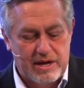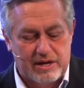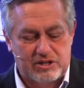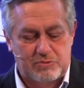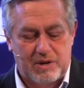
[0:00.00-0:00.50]

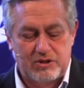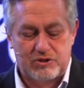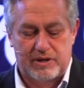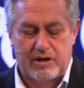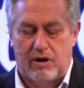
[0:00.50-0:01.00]
and
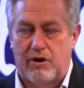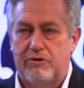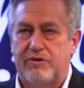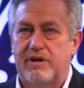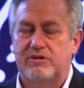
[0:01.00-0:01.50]
especially
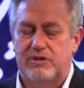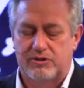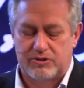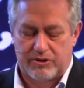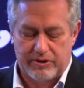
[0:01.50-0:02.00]
all things
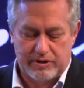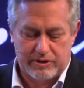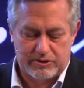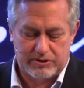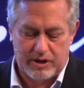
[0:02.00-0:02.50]

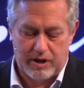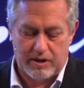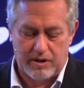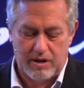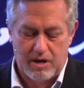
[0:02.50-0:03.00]
concerning a
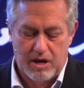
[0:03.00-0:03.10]
son,